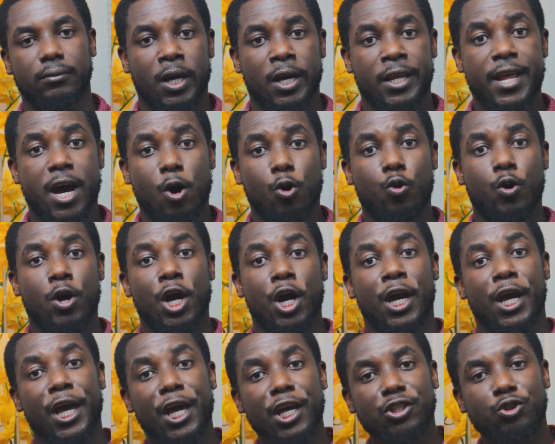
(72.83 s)
Now,
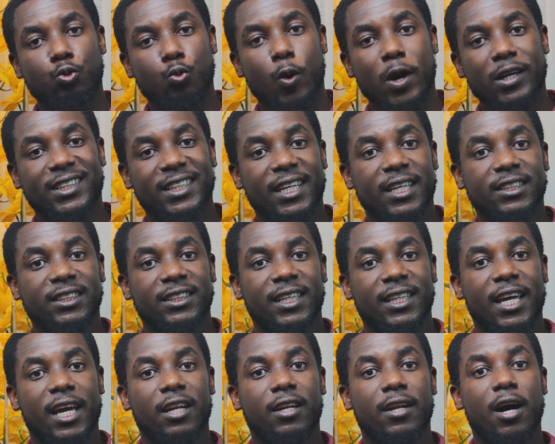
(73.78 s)
here's where things
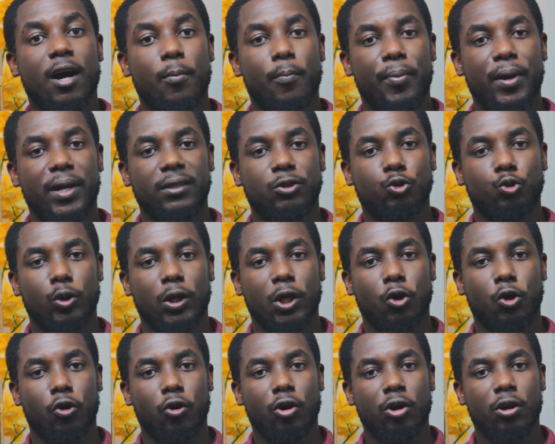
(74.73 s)
get a bit
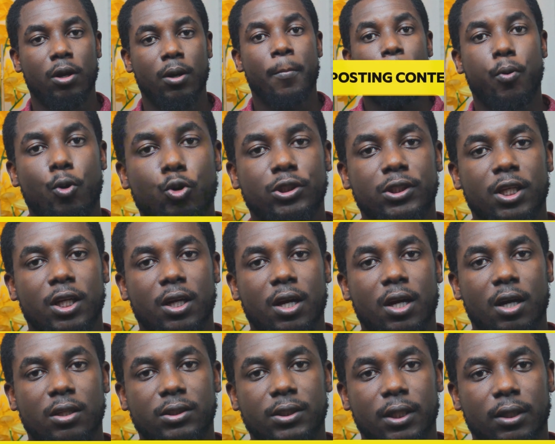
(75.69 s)
trickier: posting
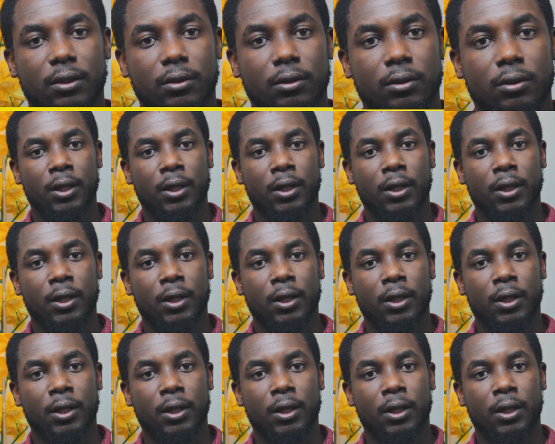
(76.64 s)
content.